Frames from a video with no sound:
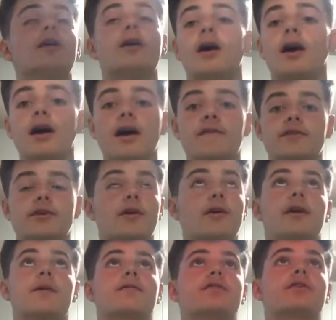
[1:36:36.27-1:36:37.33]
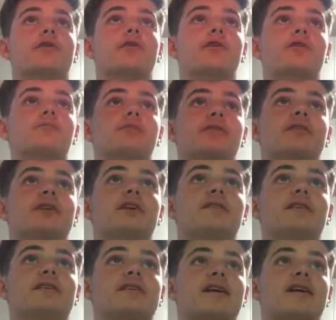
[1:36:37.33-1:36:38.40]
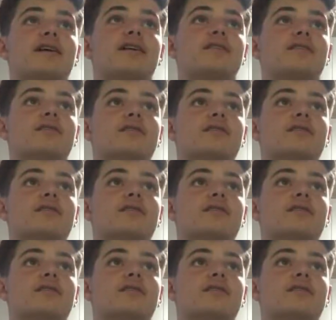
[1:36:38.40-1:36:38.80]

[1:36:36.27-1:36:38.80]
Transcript: I have no idea what's going on. My TV's lagging.